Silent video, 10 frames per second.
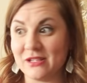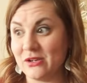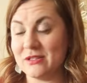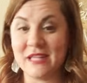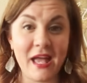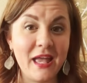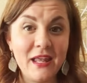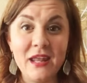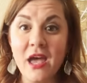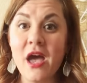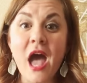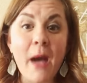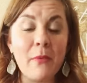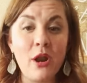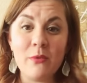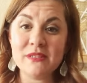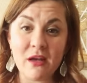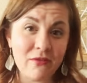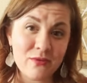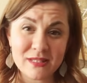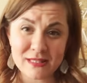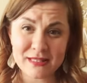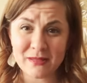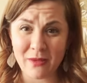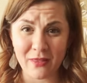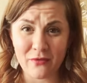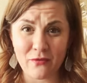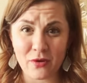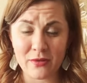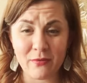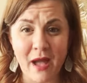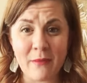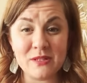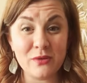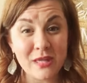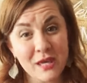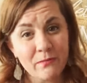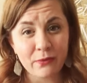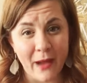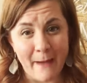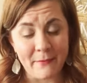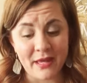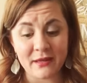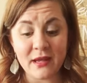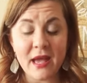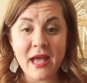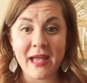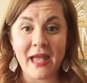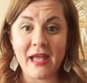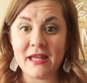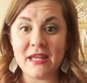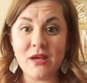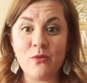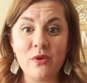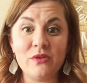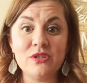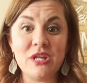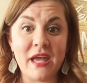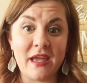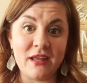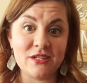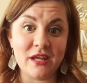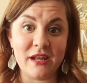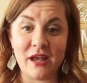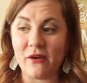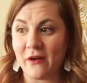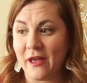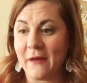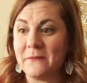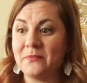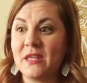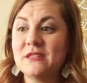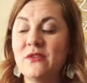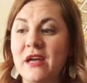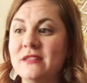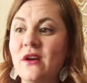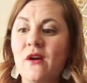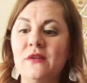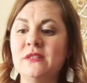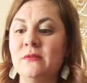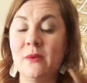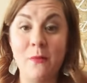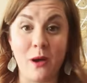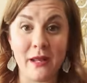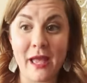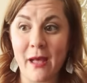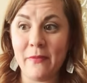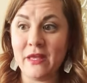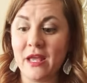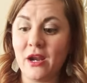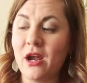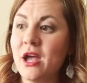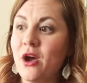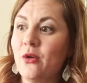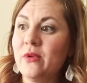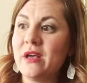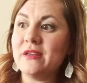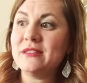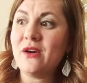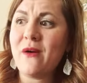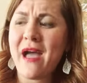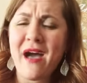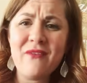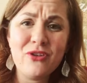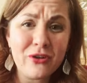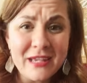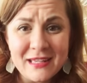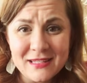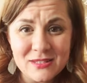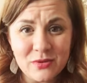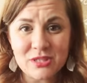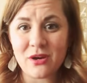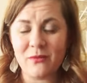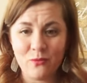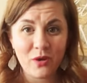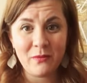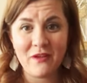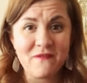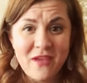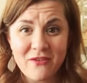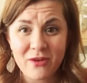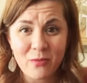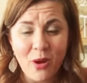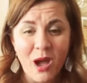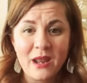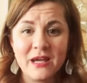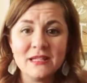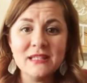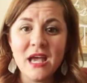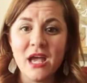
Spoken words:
on your second, but almost everyone sees it by the fourth wrap. So keep wrapping and it will change an area. So that's our ultimate body applicator. We also have greens, which are one of my favorite products.